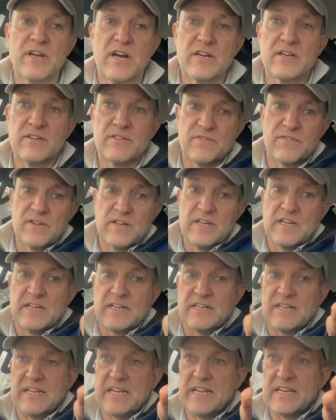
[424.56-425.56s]
of
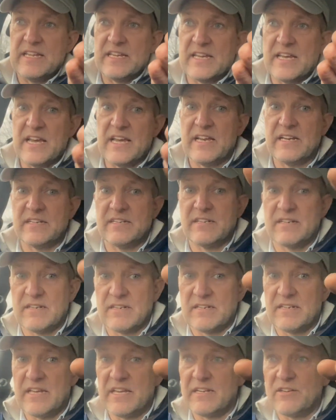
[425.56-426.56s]
leaning in,
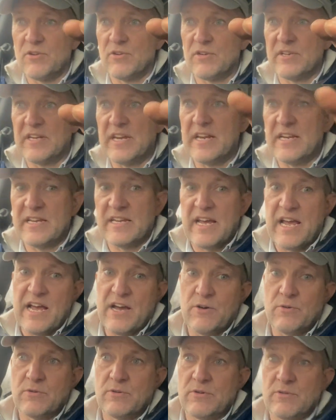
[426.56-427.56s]
they're not leaning
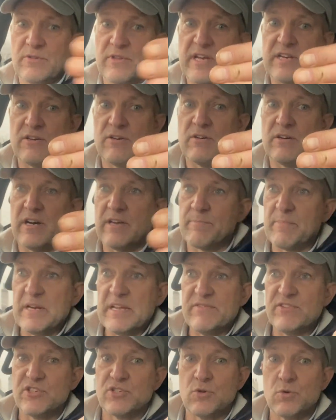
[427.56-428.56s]
out, or they're not, I
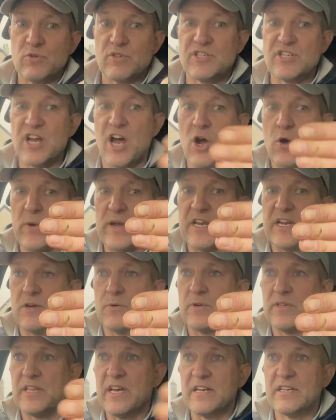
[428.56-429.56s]
believe it's called towing,
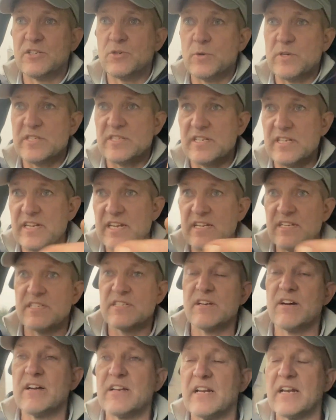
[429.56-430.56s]
when they're twisting
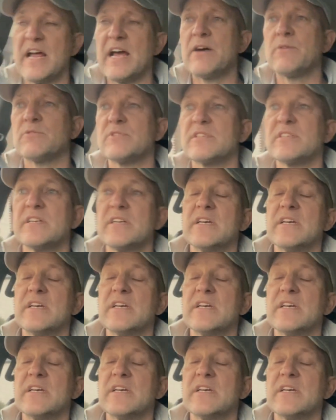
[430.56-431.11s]
inside and out.